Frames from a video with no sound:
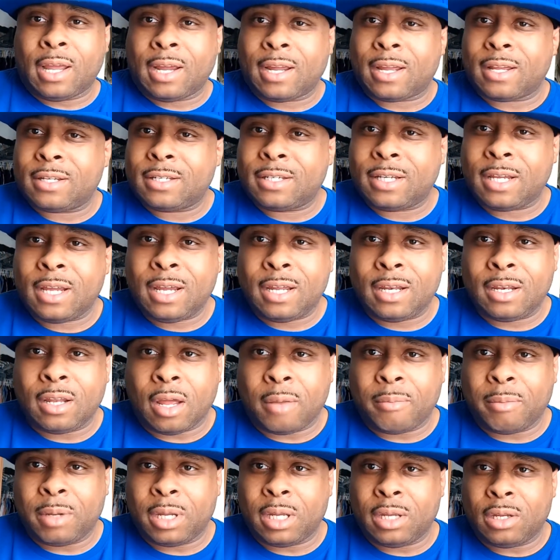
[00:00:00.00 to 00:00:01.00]
Like I said,
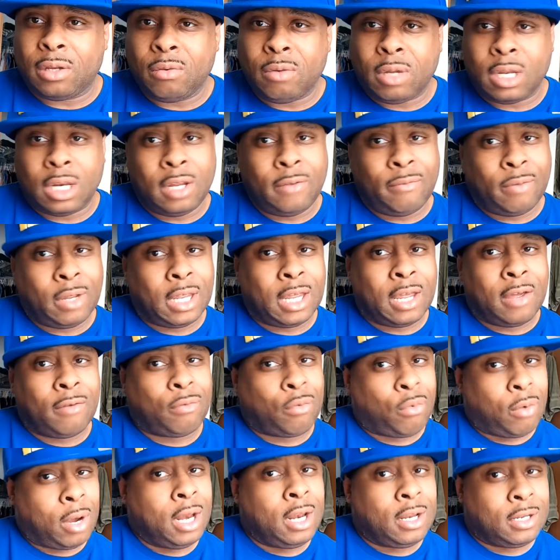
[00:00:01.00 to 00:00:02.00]
you could even give
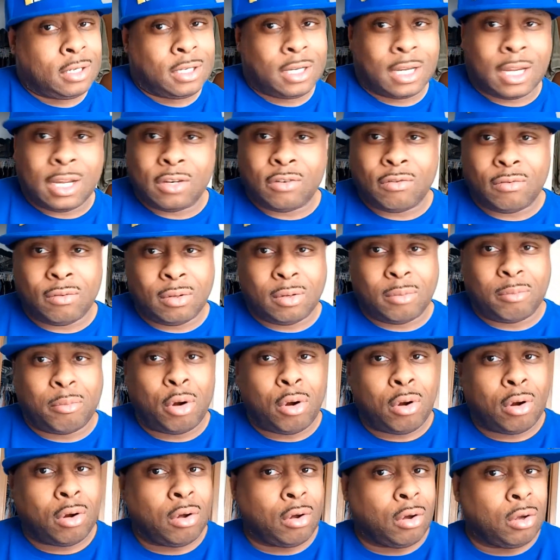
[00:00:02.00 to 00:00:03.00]
credit to Kendrick
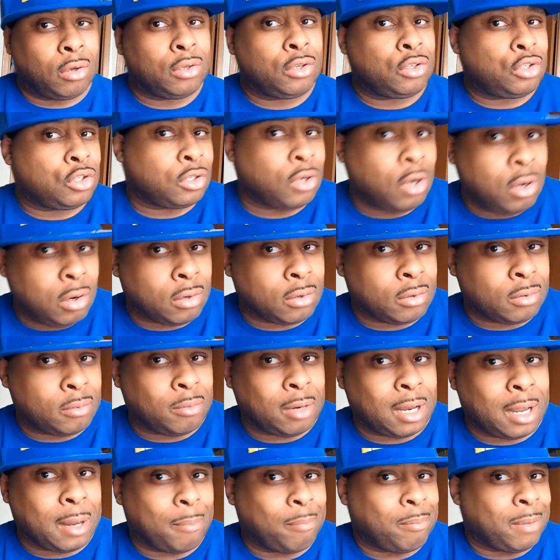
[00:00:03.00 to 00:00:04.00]
Lamar on the shirt.
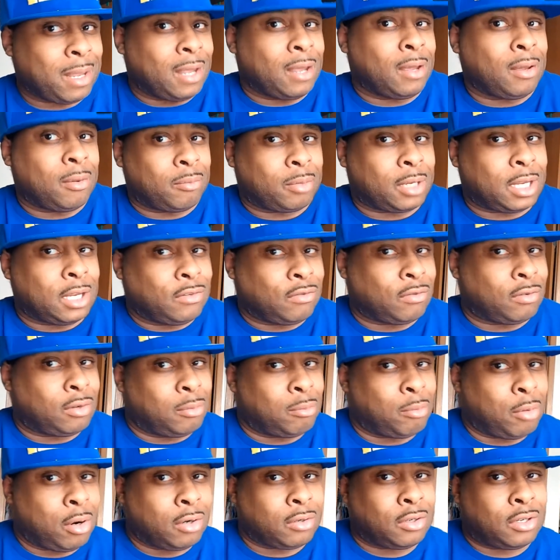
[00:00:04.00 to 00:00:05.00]
Like, damn, Kendrick
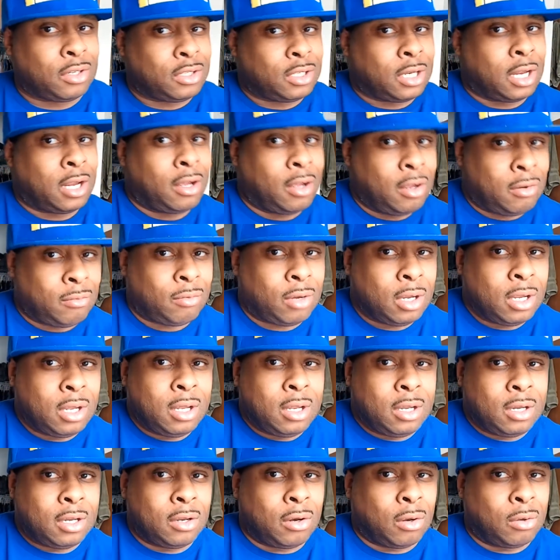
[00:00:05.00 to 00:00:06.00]
Lamar, just stay
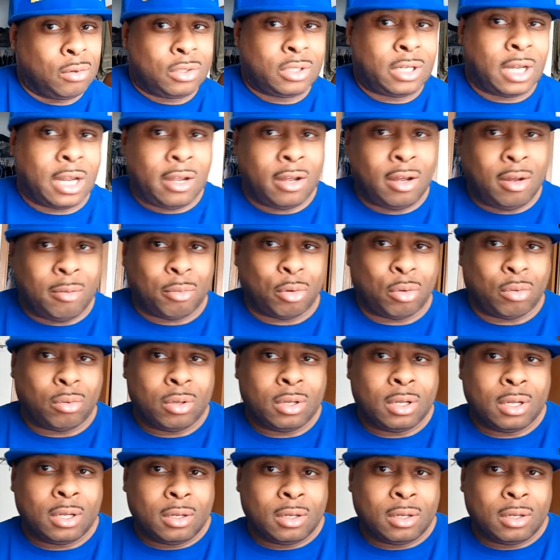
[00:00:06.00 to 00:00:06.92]
humble.